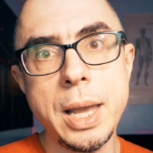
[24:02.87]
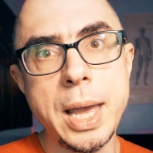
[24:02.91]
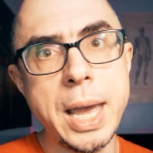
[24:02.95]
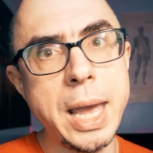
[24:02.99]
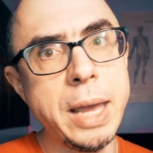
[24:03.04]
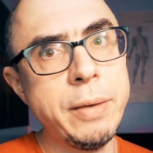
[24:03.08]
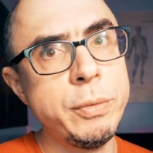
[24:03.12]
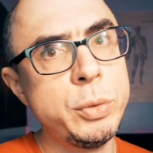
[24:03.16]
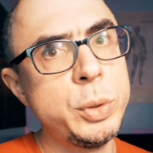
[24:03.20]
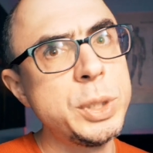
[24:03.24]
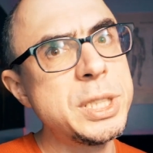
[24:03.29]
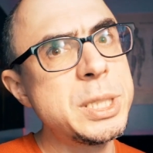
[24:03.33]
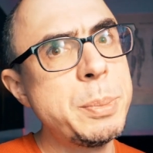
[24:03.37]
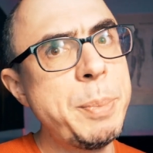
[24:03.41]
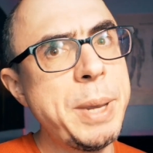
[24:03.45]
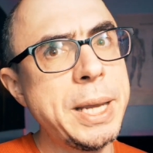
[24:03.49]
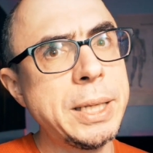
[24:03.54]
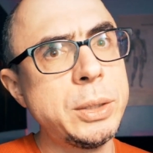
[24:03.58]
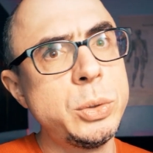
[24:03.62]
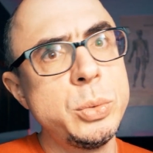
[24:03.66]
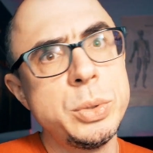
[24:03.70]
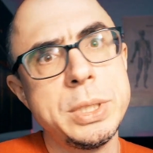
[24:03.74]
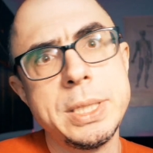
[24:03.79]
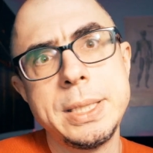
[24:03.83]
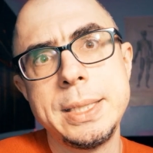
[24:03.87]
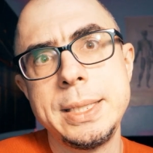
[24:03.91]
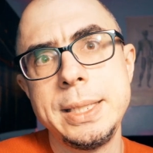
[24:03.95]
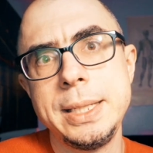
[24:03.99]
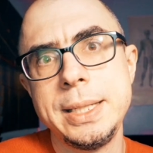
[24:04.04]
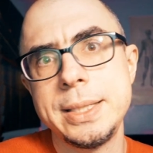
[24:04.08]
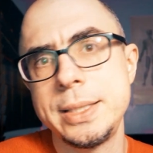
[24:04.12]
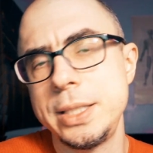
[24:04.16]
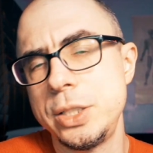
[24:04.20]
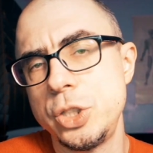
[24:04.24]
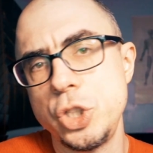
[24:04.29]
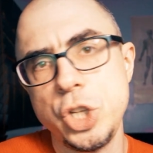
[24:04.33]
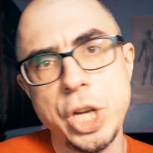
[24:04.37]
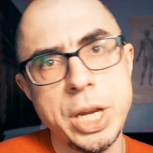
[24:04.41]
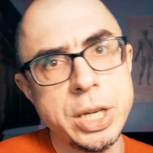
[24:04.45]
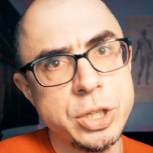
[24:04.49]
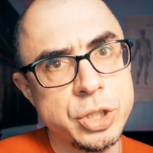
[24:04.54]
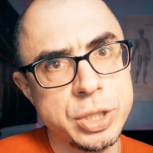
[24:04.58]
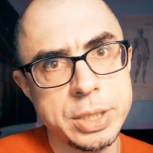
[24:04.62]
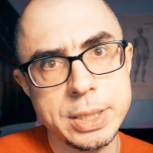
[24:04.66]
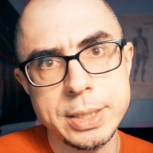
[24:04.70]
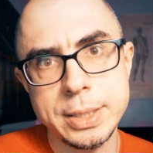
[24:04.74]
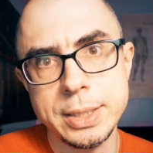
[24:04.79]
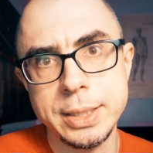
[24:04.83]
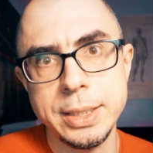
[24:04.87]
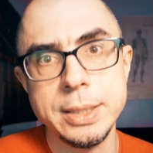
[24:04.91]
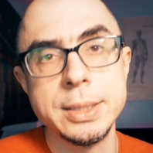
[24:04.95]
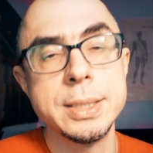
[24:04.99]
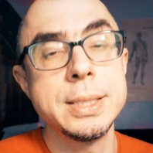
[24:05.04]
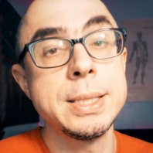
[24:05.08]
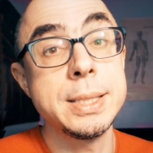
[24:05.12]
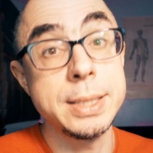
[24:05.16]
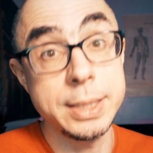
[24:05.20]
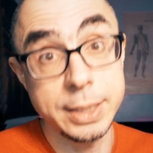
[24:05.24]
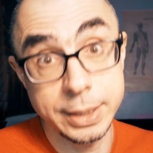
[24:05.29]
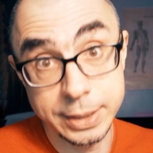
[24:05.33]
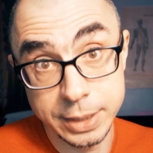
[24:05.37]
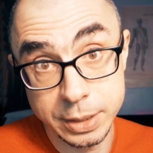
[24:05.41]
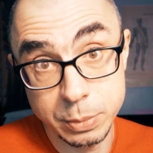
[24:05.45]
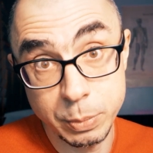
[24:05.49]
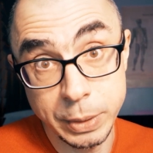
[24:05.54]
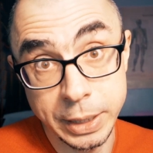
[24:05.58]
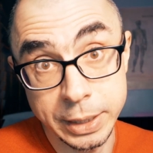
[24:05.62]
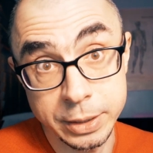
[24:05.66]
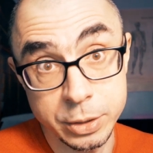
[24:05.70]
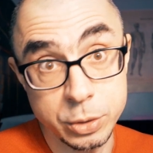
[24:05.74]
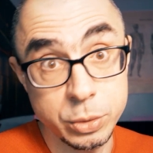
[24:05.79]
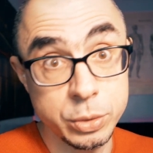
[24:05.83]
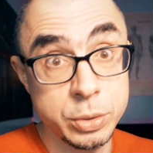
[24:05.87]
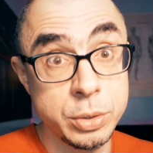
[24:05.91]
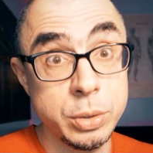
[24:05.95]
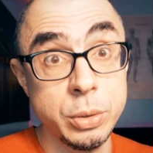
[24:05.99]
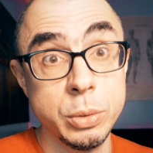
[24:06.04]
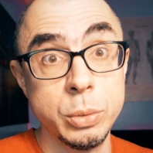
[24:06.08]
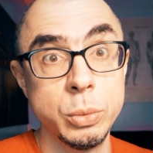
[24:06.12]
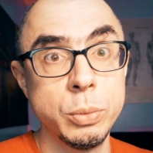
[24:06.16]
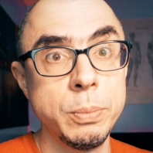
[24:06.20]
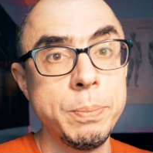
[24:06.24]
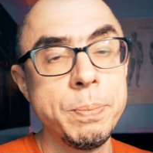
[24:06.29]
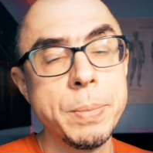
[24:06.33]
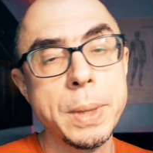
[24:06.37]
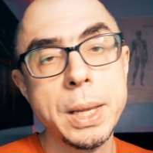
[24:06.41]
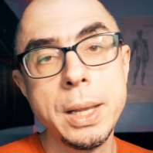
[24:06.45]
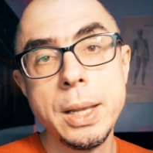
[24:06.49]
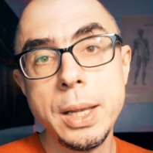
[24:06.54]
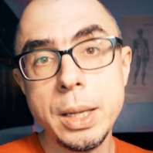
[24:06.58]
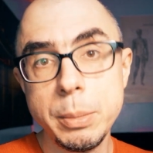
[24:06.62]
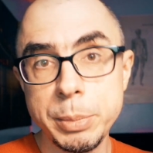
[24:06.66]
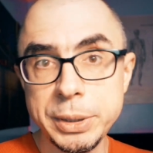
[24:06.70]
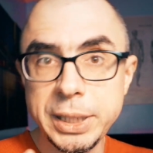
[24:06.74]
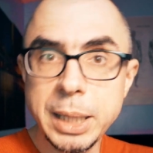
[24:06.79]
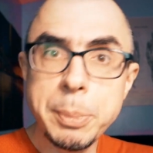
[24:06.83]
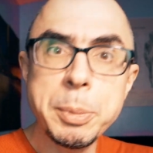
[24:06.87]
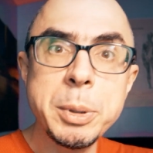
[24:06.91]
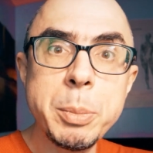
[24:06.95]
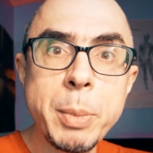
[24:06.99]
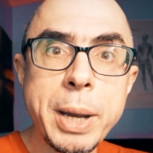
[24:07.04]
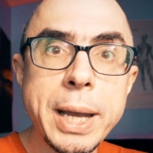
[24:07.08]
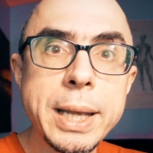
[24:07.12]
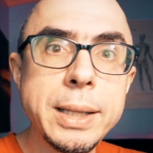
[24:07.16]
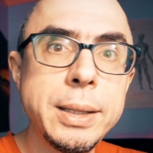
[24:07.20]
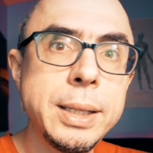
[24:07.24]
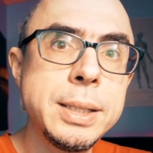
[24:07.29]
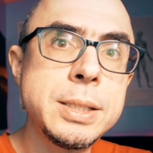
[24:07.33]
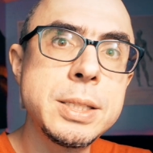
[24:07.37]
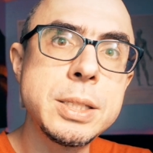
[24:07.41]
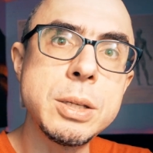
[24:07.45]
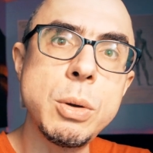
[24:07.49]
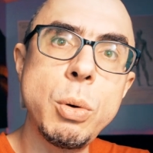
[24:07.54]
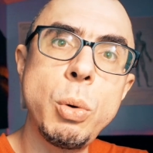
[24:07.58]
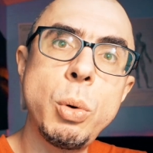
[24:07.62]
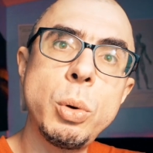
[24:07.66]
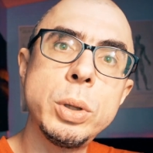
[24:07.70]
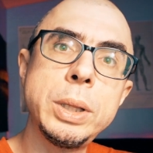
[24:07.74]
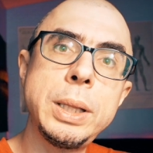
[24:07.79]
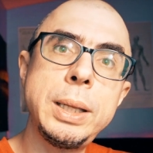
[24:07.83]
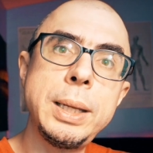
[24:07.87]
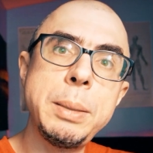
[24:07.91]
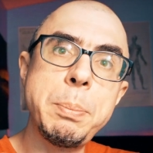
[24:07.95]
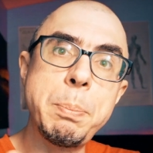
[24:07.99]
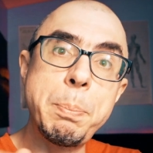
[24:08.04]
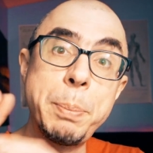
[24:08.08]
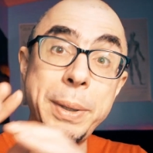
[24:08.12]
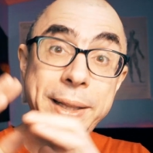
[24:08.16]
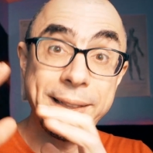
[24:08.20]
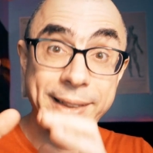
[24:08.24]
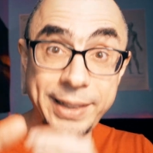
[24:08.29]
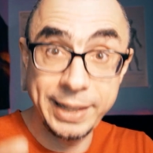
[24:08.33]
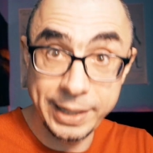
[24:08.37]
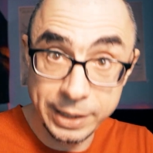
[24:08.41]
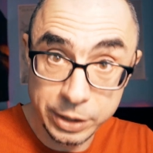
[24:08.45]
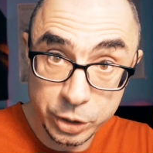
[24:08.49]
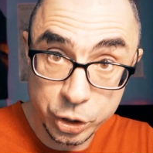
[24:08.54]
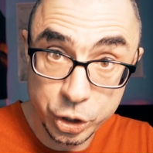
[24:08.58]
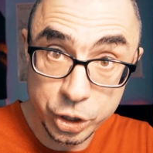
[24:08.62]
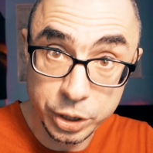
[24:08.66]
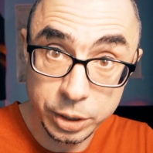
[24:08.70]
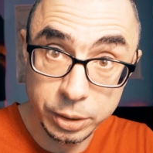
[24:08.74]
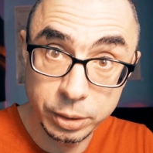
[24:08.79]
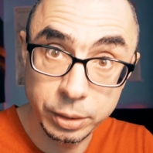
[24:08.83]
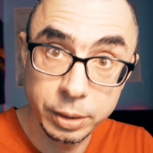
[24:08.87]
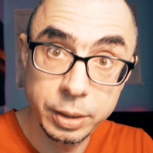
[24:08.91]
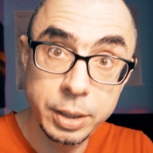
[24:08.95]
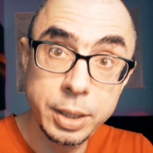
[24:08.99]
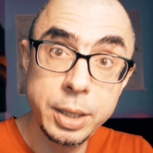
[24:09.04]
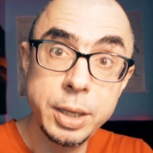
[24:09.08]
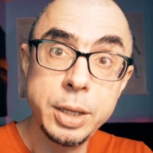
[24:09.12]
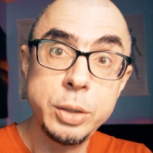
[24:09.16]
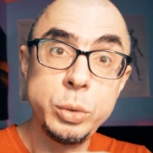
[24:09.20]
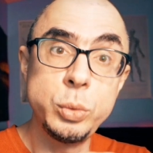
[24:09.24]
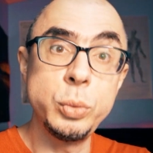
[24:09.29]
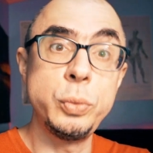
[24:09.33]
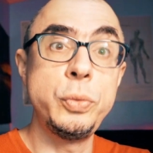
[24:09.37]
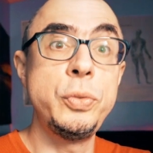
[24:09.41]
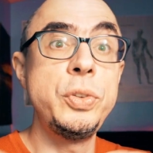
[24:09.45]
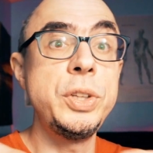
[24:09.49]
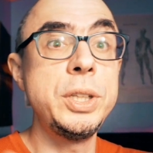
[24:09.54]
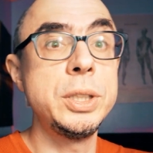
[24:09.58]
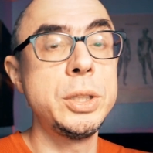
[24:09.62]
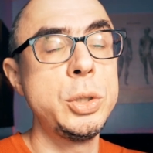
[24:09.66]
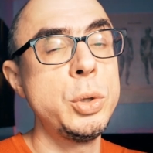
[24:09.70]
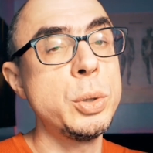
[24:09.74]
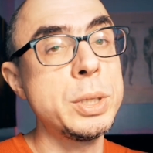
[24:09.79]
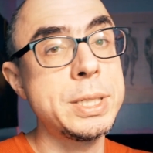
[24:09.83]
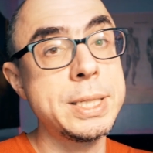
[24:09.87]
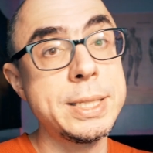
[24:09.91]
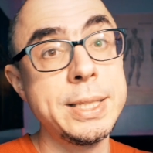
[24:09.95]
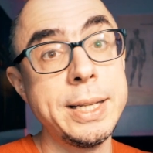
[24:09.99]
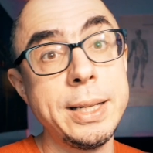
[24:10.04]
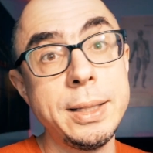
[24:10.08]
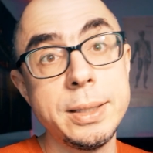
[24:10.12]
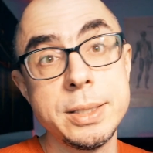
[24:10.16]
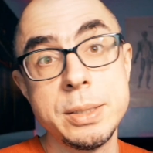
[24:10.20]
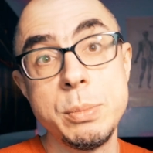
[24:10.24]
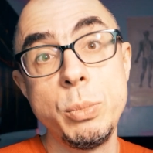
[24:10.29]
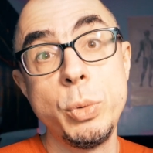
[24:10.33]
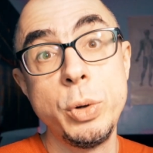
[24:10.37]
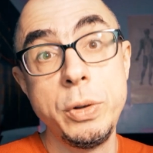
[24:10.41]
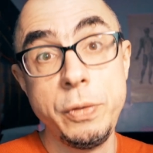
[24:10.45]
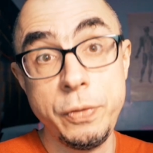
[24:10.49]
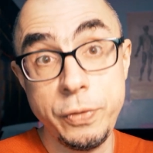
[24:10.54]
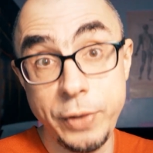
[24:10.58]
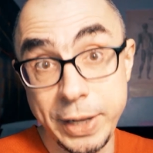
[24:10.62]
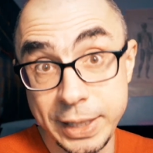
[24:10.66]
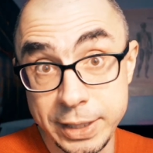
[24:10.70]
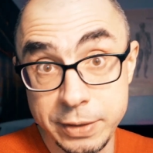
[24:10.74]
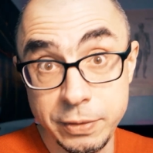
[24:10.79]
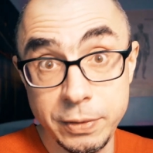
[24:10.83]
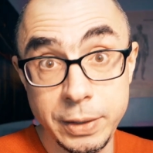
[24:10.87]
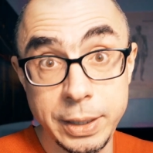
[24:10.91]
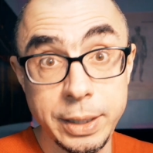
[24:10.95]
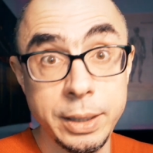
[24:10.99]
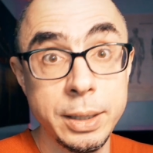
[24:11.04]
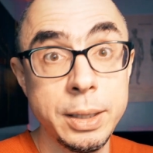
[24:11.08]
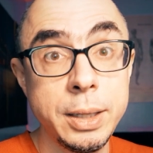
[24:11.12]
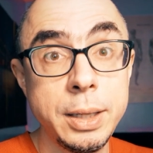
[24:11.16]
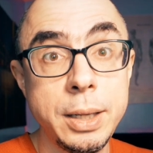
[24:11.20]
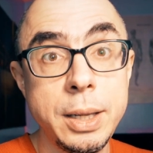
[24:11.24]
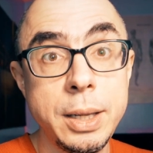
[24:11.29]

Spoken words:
I would expect to see the changes in 6 months or so. But keep in mind, it's only potential to feed your cells more effectively.